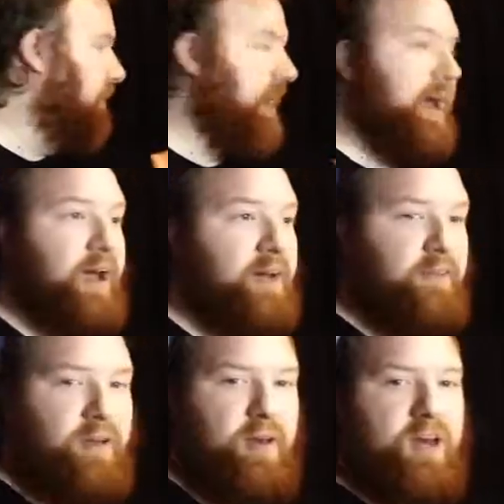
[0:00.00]
We
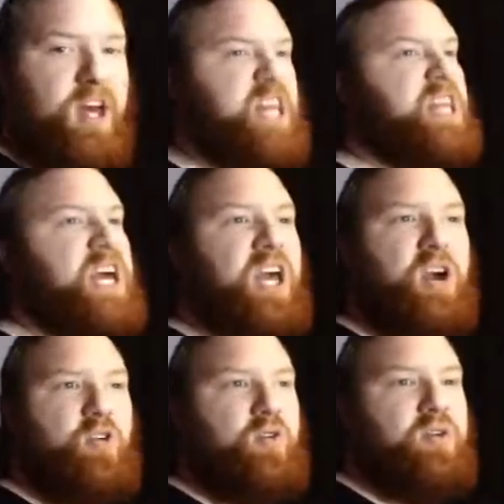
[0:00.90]
have the
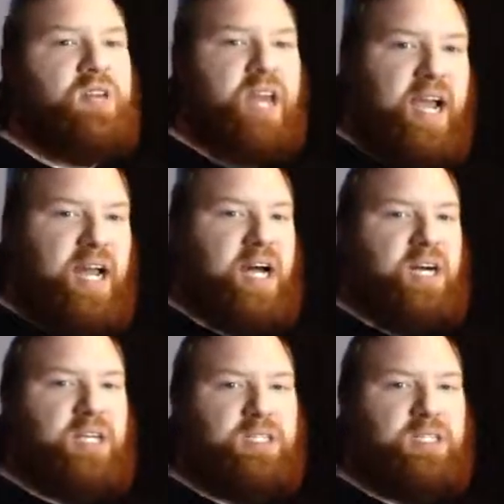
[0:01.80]
coup de grace.